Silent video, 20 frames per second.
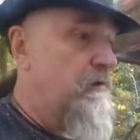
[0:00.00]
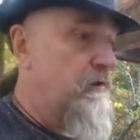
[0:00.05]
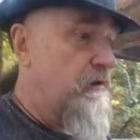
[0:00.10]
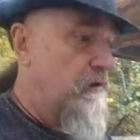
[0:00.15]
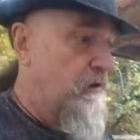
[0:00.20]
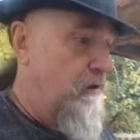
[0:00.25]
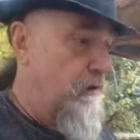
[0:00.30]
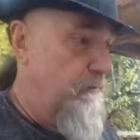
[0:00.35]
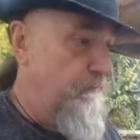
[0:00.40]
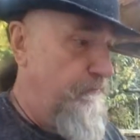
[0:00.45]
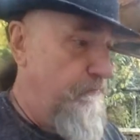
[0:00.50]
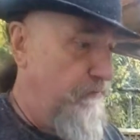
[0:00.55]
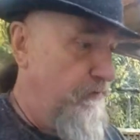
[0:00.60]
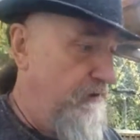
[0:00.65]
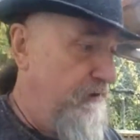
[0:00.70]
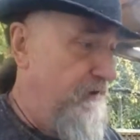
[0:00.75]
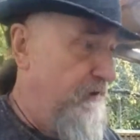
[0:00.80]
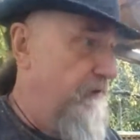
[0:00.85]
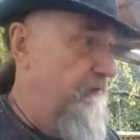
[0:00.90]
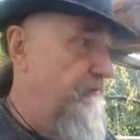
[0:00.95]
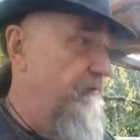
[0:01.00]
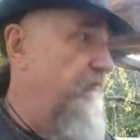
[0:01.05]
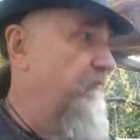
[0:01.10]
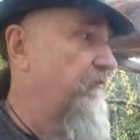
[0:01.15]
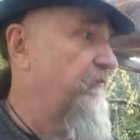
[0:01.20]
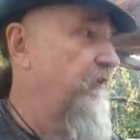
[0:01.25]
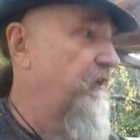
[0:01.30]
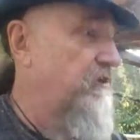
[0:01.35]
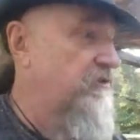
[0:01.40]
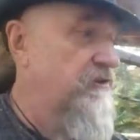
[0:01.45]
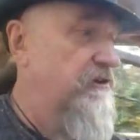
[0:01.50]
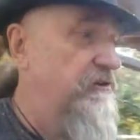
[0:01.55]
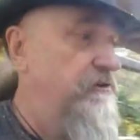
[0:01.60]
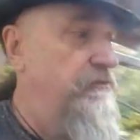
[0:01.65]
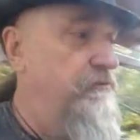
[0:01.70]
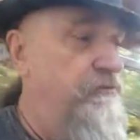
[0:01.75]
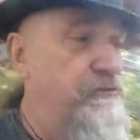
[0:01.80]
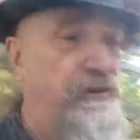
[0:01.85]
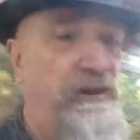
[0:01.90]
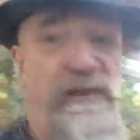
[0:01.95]
Right now, this is actually
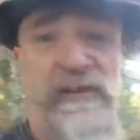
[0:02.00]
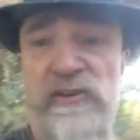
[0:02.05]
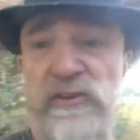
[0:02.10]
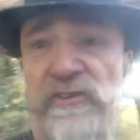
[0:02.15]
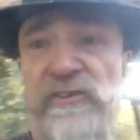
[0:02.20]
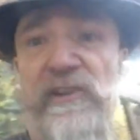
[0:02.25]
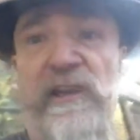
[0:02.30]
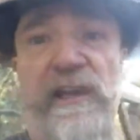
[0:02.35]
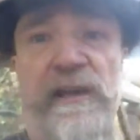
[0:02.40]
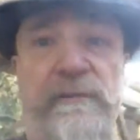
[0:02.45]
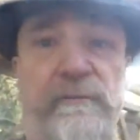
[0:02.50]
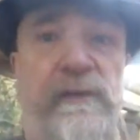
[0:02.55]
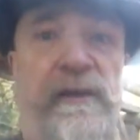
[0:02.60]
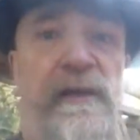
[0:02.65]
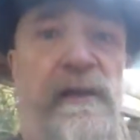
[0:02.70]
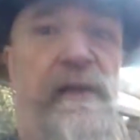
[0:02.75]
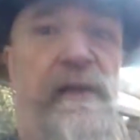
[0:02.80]
loose. I can just slide it right